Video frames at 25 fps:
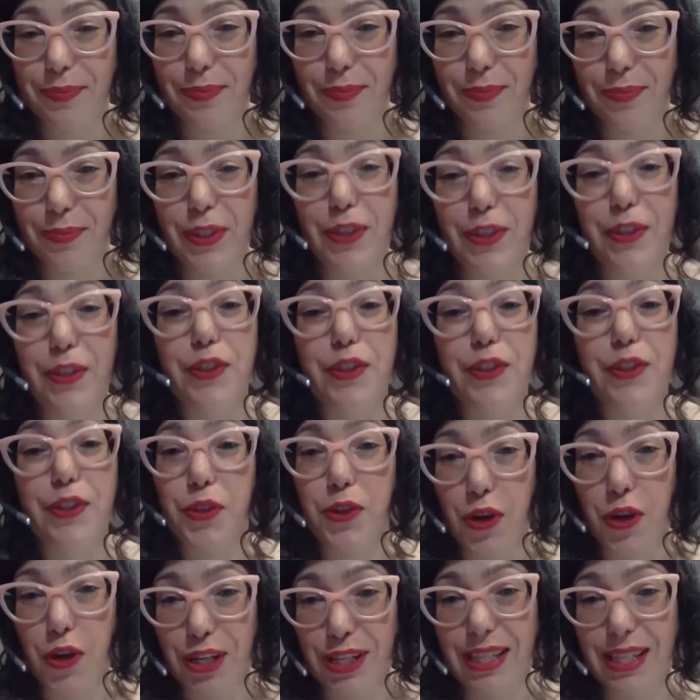You do
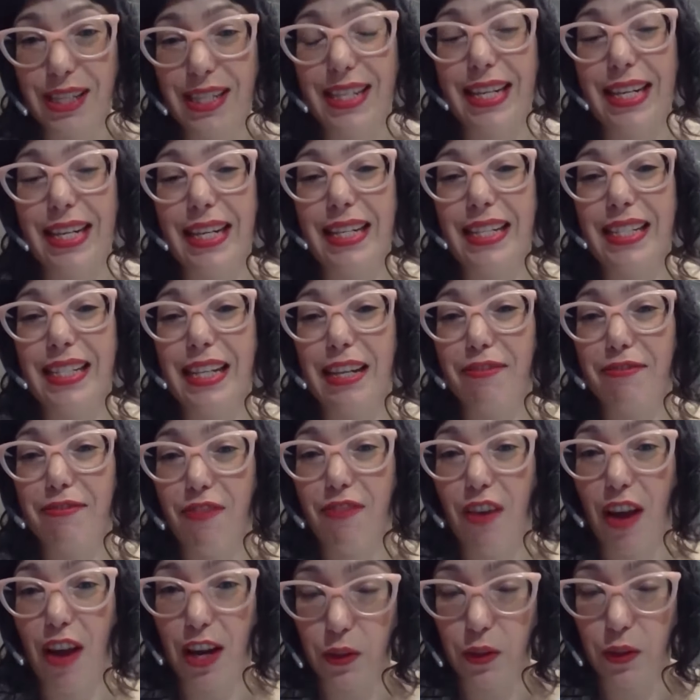not need a
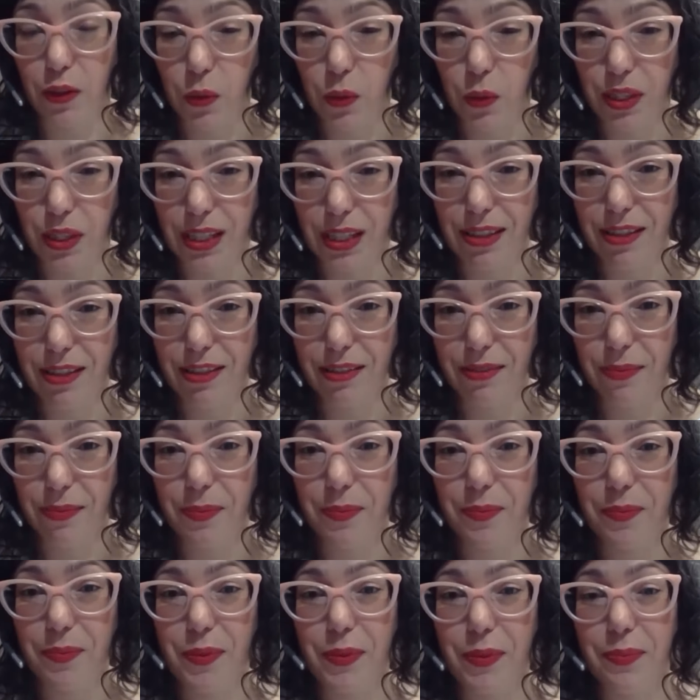final order.
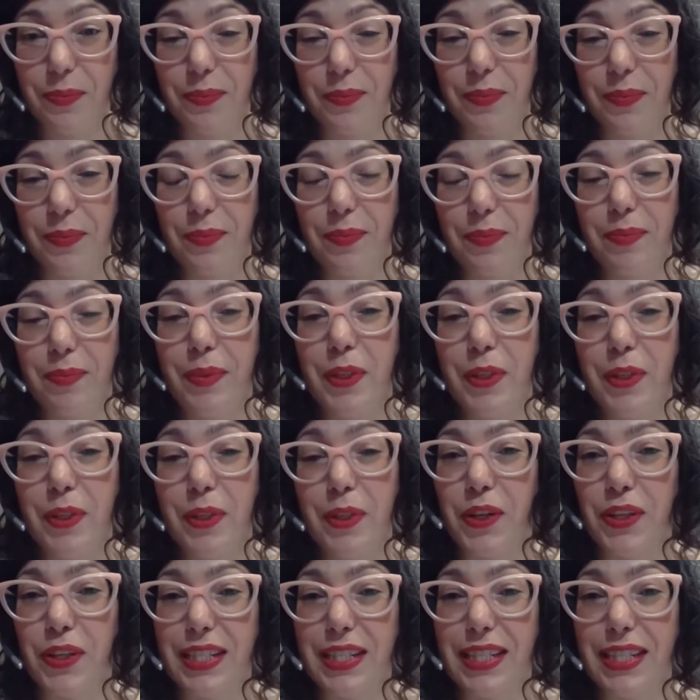You
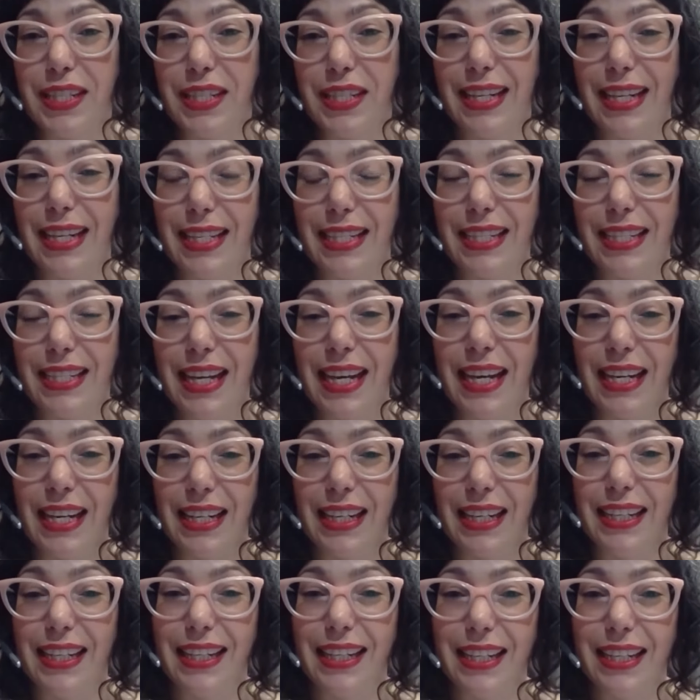don't need
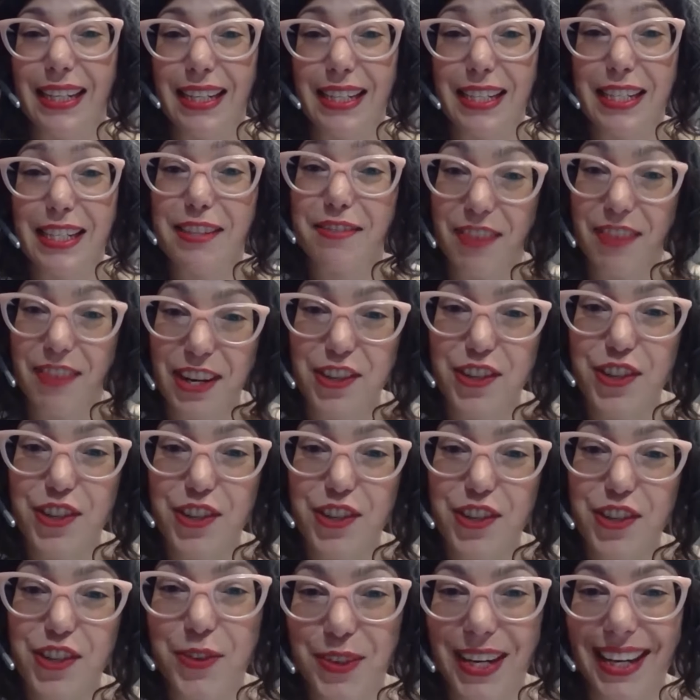an
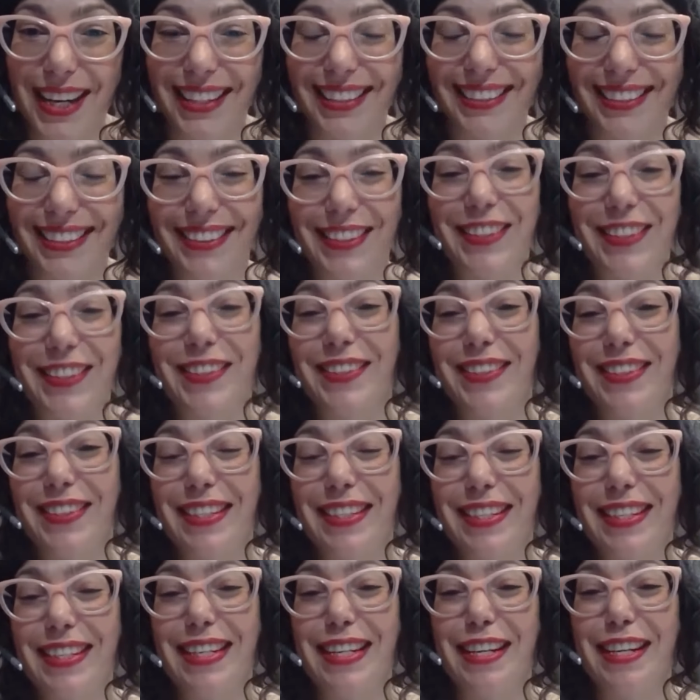intervention order.
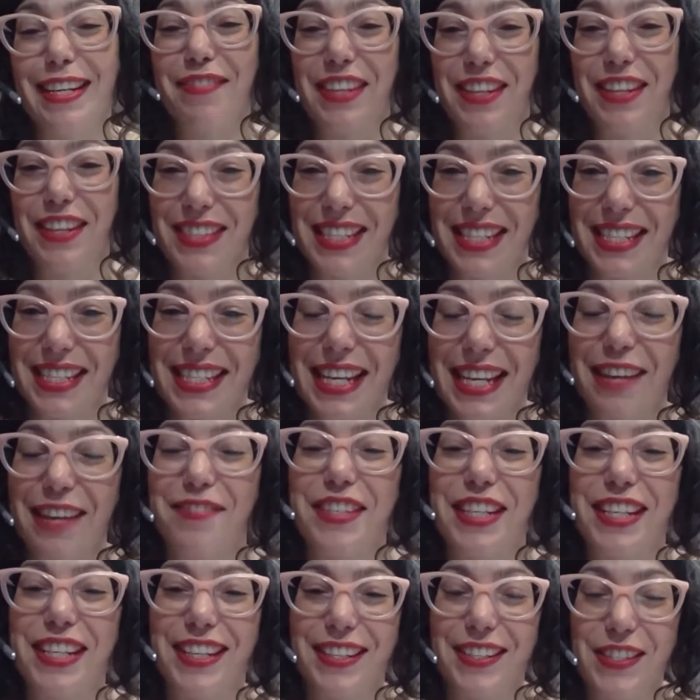If there is a
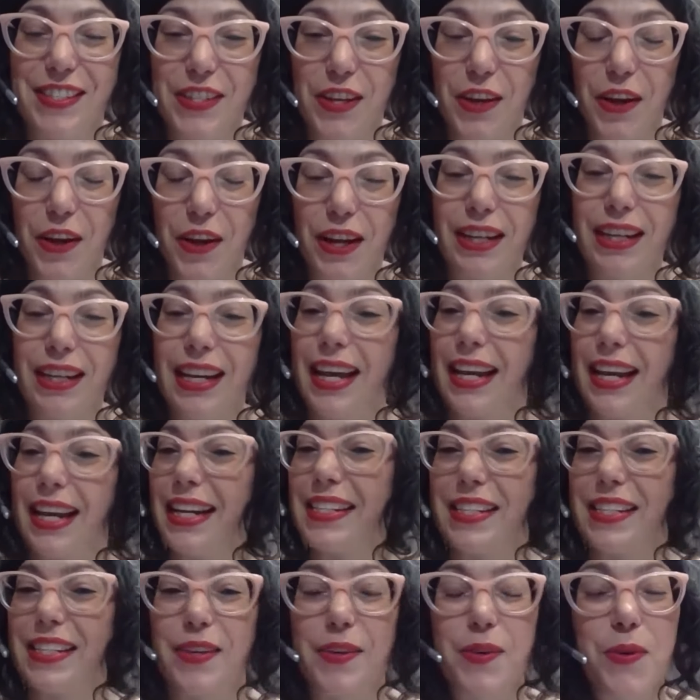safety concern and
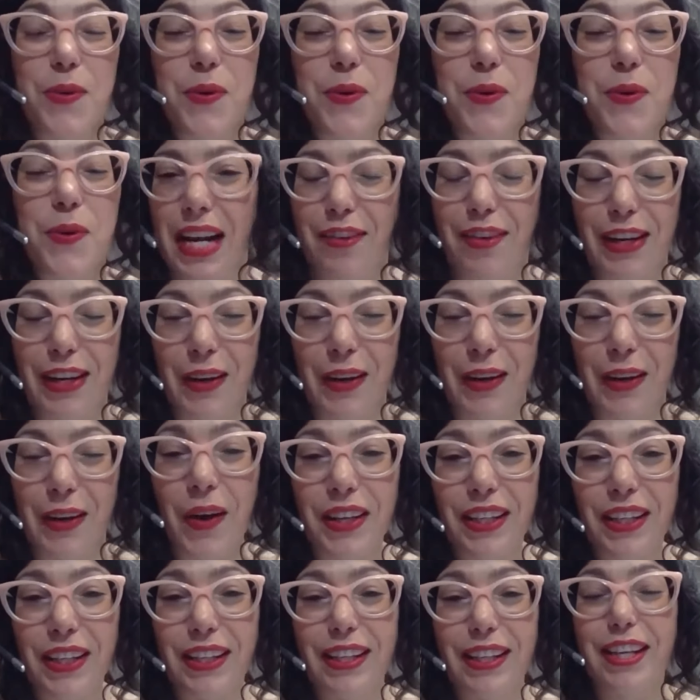it's an ordinary
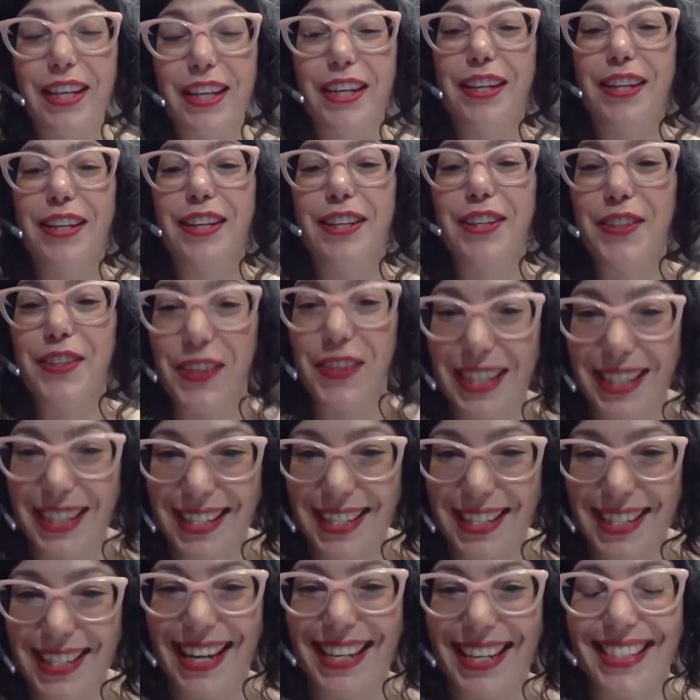lock, you can
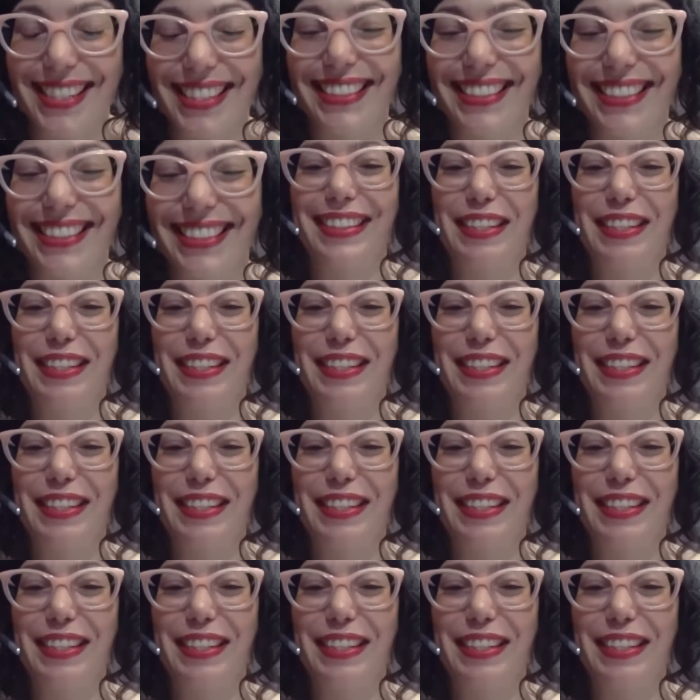change it.